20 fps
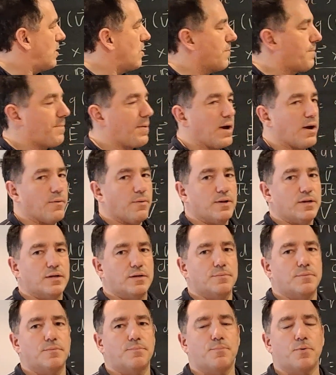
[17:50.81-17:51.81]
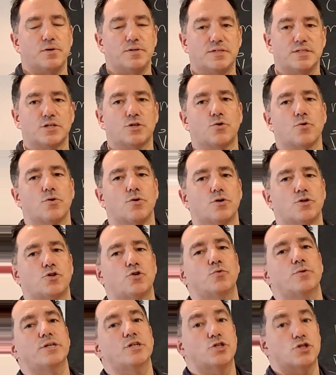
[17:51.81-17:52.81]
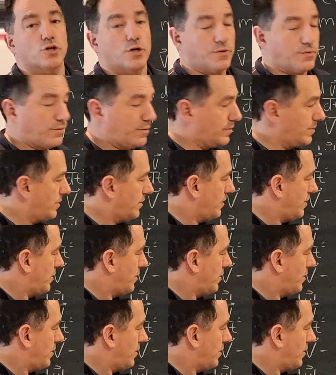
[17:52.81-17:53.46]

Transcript: are perpendicular to each other.